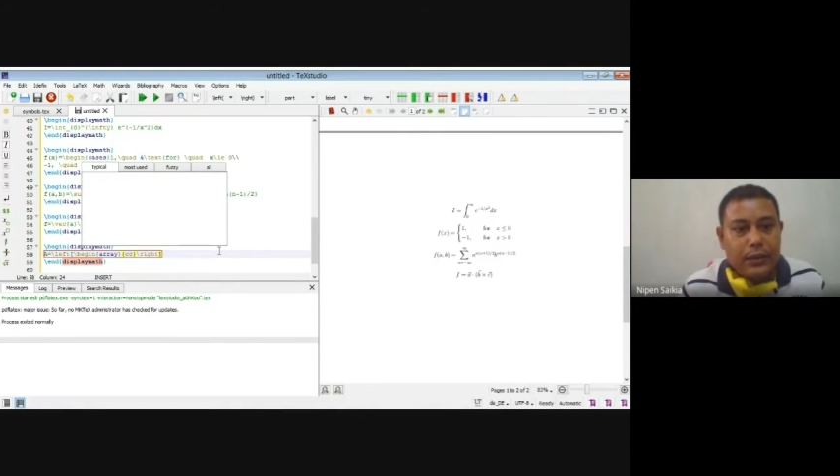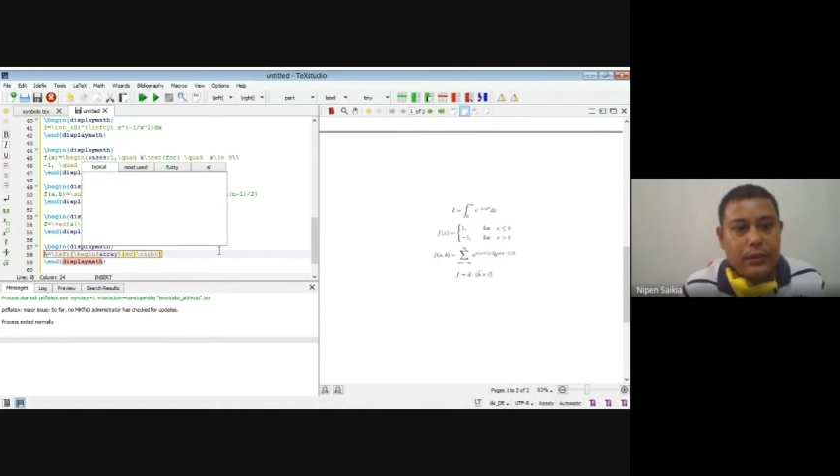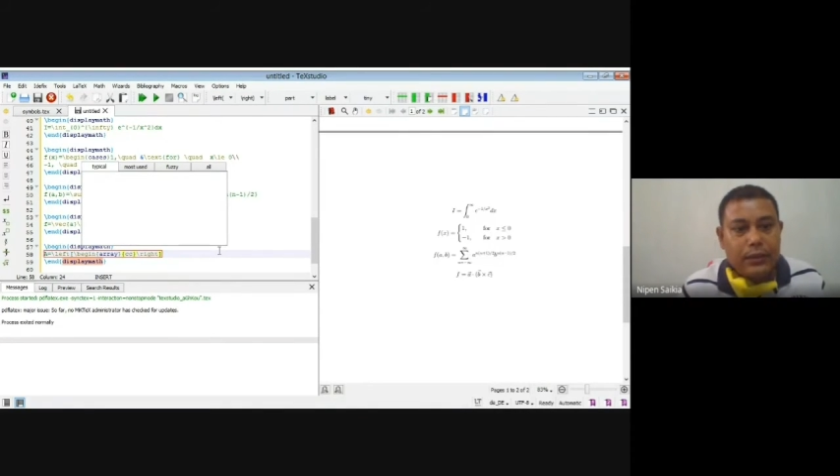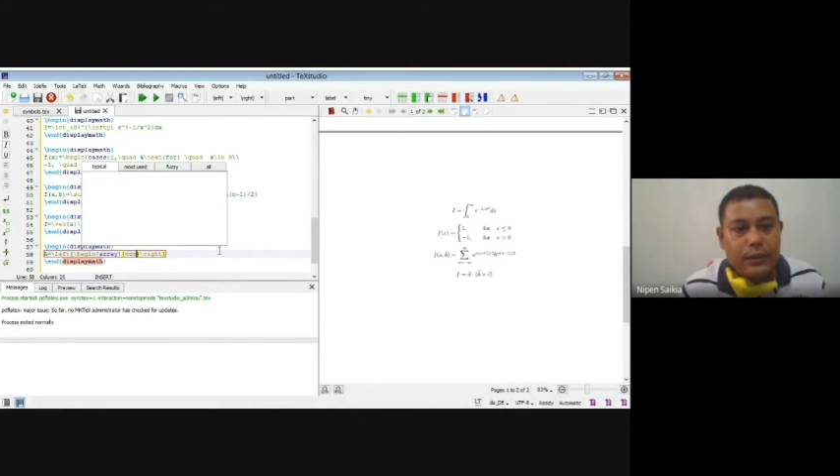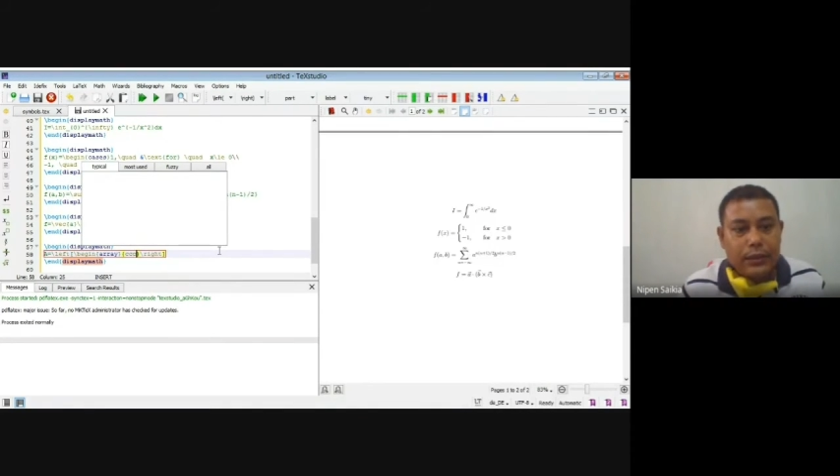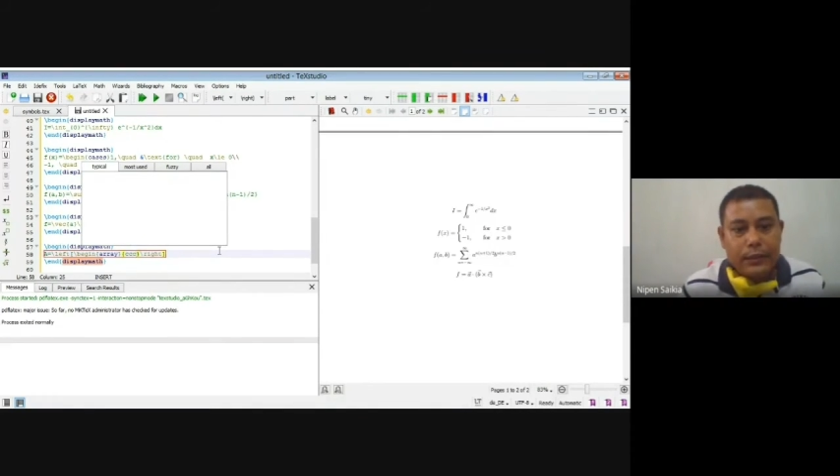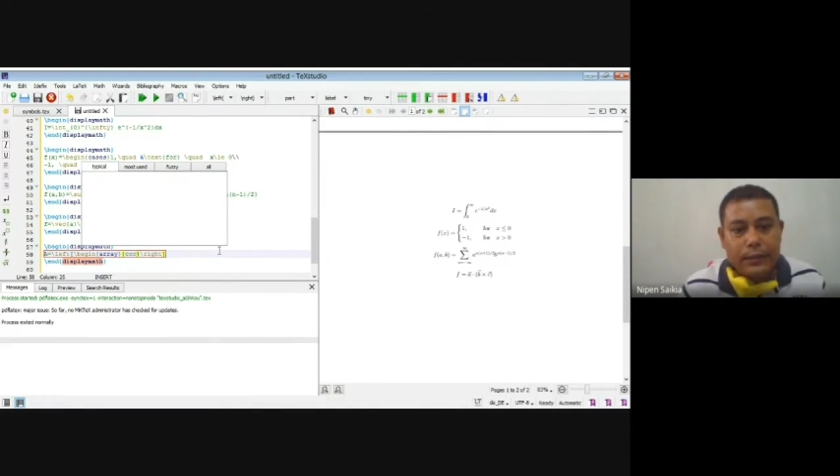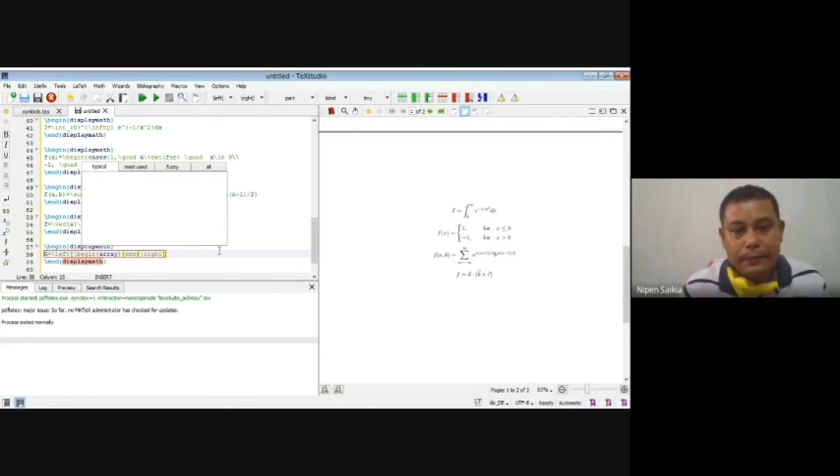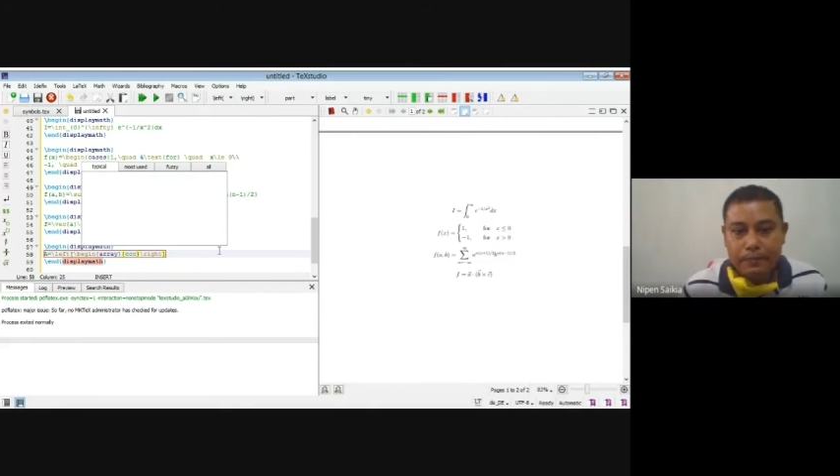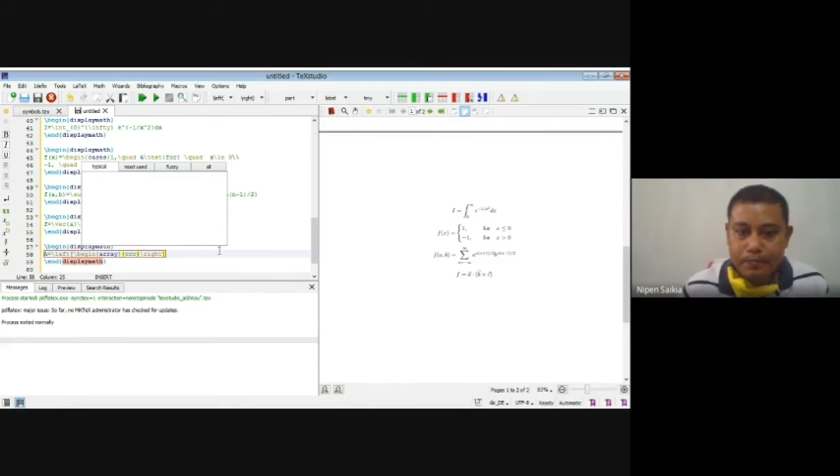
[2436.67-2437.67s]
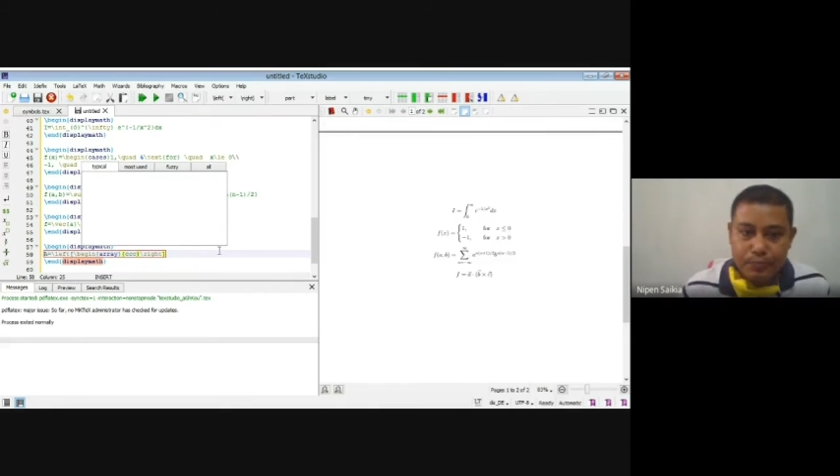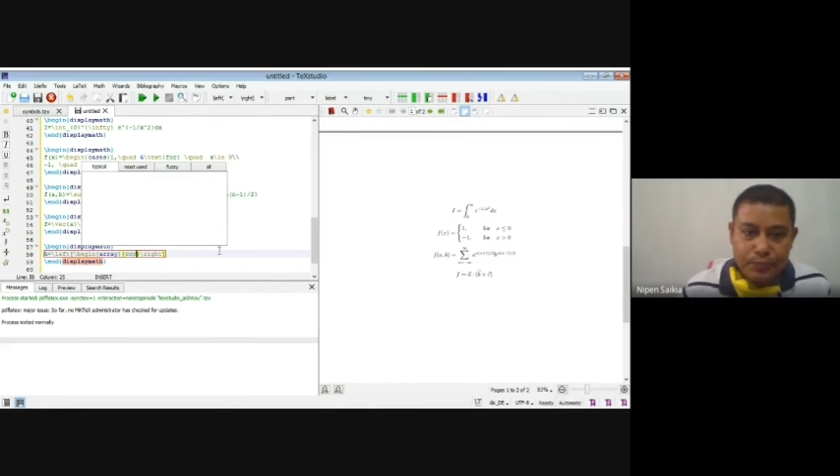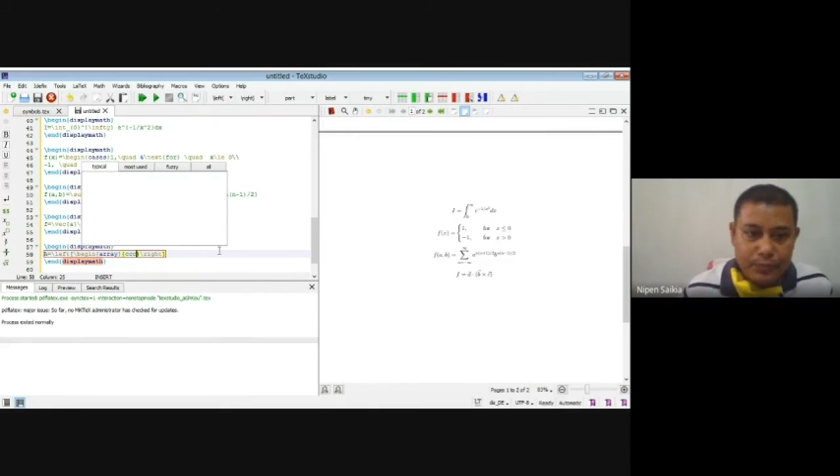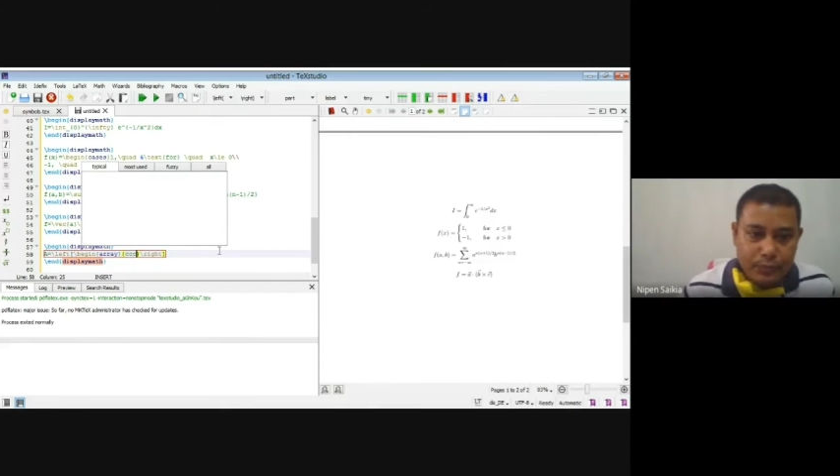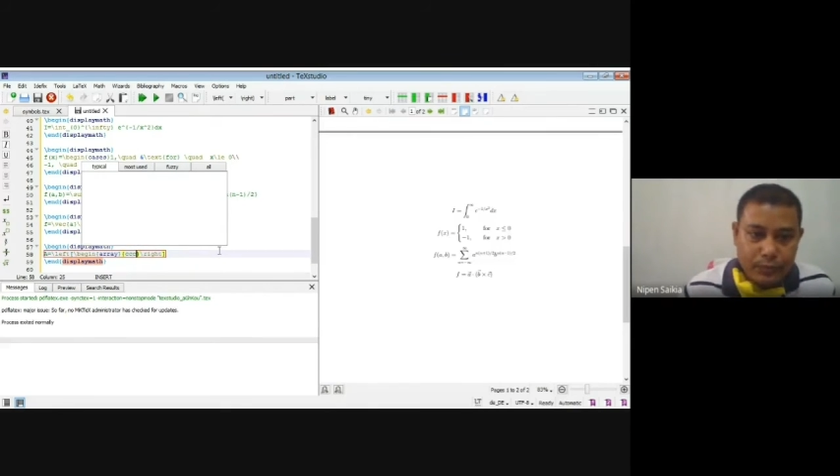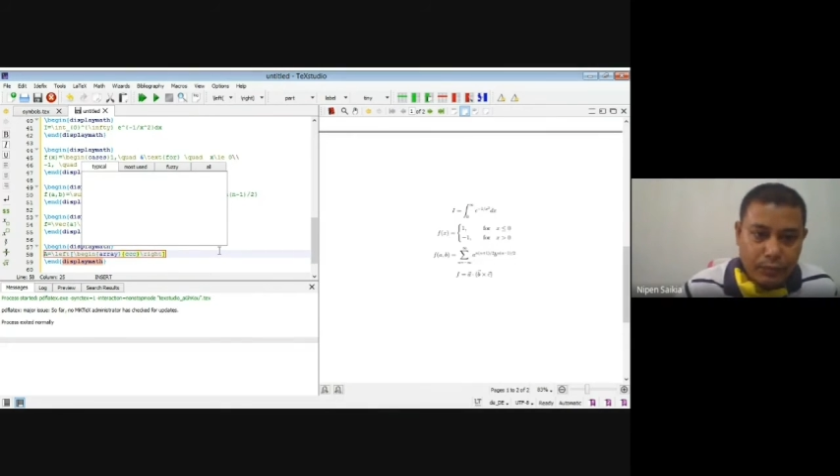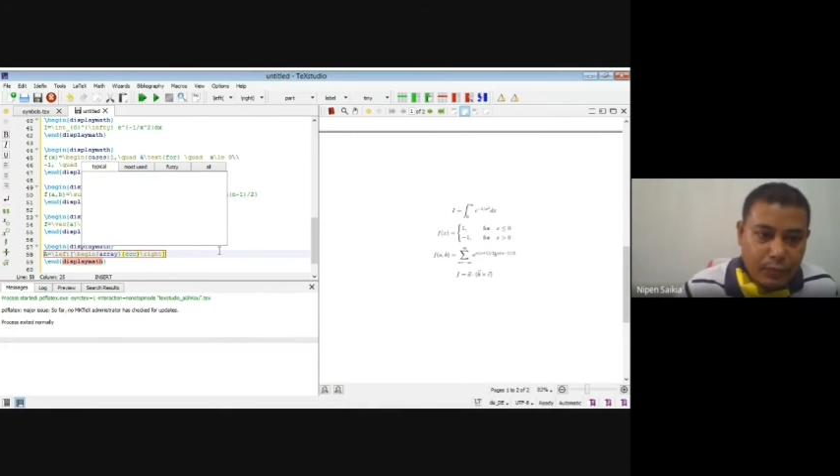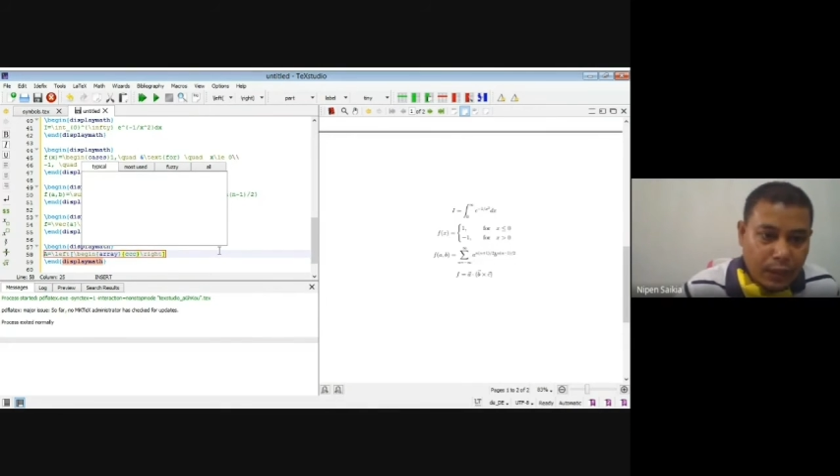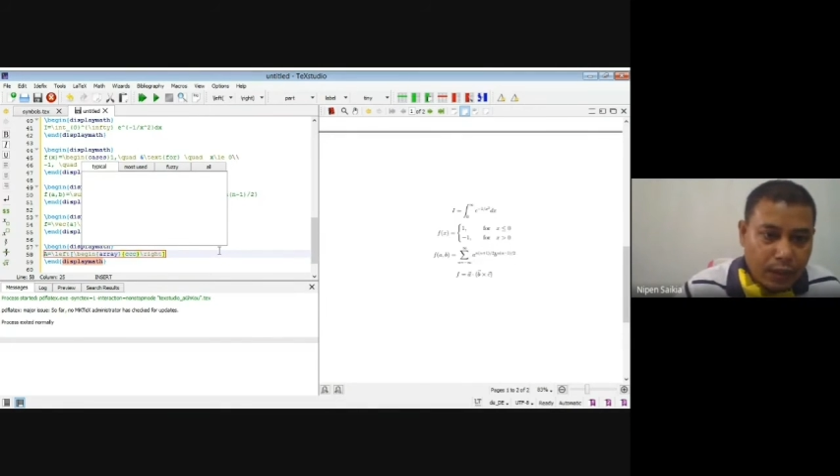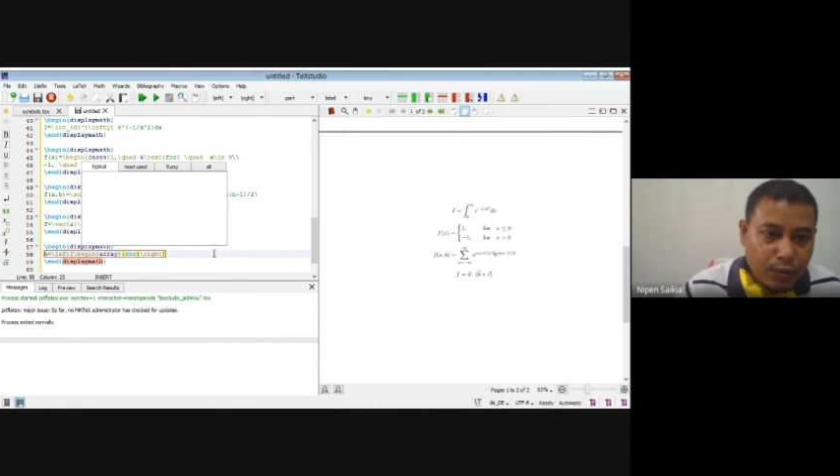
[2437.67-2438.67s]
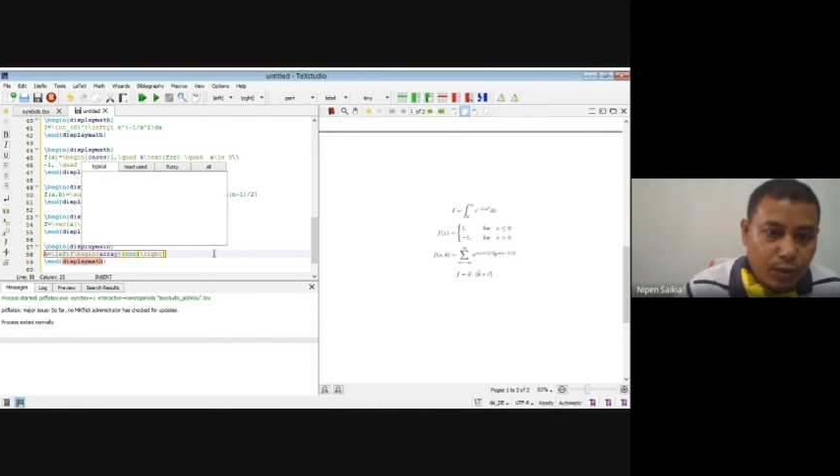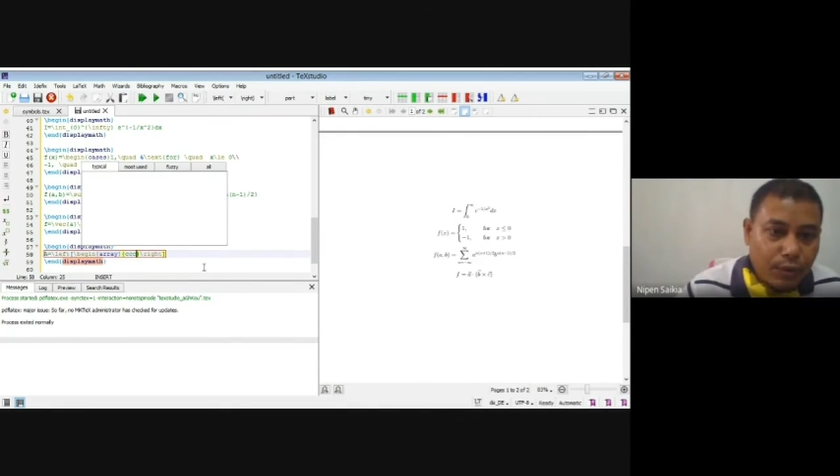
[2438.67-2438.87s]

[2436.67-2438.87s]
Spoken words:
C. Row